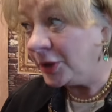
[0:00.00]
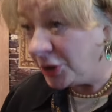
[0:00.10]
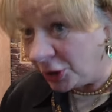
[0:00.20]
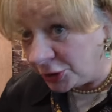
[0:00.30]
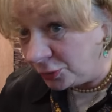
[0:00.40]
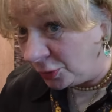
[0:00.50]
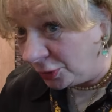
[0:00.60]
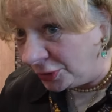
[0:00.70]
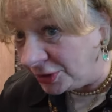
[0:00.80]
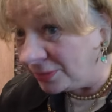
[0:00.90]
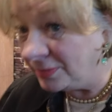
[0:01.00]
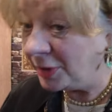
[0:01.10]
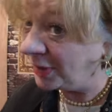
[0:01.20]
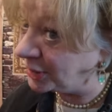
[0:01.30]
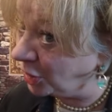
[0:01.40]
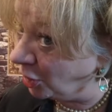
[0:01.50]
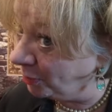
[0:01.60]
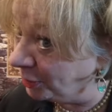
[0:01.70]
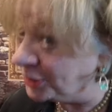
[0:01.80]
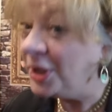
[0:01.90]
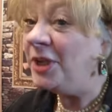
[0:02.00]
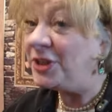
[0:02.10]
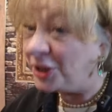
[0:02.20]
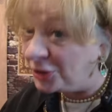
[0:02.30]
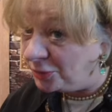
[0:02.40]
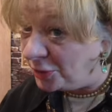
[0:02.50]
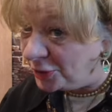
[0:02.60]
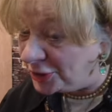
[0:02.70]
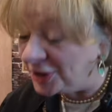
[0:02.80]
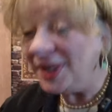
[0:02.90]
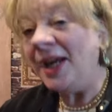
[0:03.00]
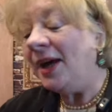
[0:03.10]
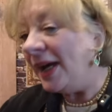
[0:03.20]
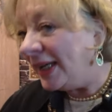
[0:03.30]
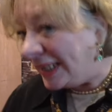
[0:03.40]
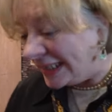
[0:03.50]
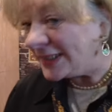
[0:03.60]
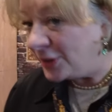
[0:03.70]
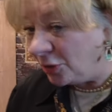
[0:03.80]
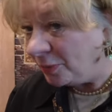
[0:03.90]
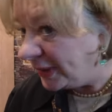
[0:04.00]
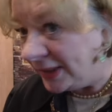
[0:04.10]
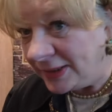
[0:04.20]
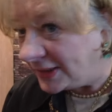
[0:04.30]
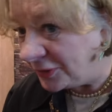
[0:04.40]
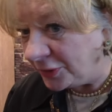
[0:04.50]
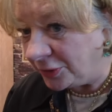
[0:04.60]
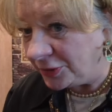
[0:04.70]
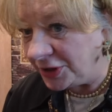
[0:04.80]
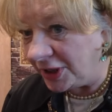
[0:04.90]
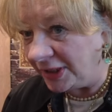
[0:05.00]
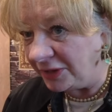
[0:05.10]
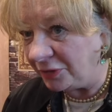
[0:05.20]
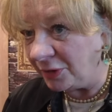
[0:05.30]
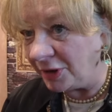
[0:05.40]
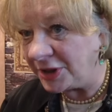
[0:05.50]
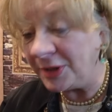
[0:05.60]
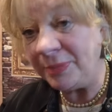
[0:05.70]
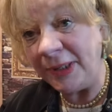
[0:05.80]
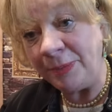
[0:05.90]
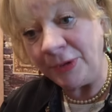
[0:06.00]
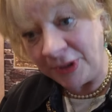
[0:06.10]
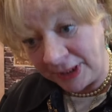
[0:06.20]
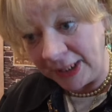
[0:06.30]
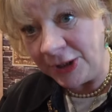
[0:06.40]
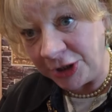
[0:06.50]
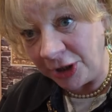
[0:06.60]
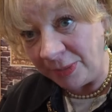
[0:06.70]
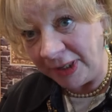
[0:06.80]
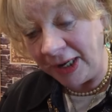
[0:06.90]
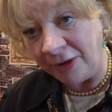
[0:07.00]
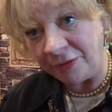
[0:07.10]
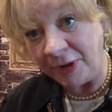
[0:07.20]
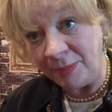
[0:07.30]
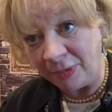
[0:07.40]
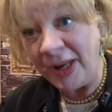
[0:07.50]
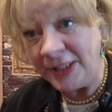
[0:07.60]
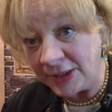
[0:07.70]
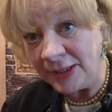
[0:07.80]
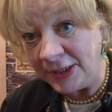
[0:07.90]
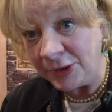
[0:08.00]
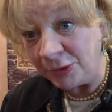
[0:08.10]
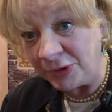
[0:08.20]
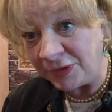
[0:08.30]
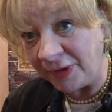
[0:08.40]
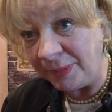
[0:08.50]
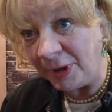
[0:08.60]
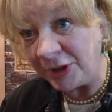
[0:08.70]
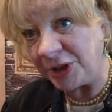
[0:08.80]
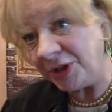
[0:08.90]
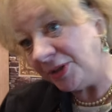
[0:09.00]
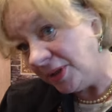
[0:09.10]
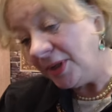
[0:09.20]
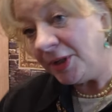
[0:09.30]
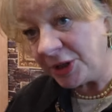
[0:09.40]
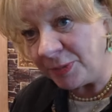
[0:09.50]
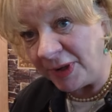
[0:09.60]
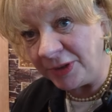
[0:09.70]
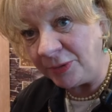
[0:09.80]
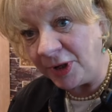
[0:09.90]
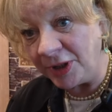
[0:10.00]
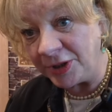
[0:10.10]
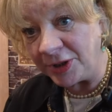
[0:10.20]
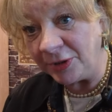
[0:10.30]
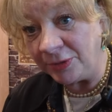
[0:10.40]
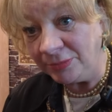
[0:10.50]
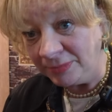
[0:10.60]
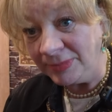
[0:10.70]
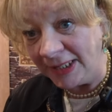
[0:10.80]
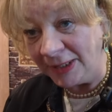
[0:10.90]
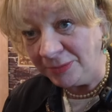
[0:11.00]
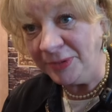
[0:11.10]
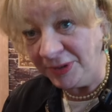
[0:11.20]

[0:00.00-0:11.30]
touch wood, that's cardboard, touch wood, it's not been a difficult journey for us. And people that in Germany have embraced Lindores very much and spread the word. So, yeah.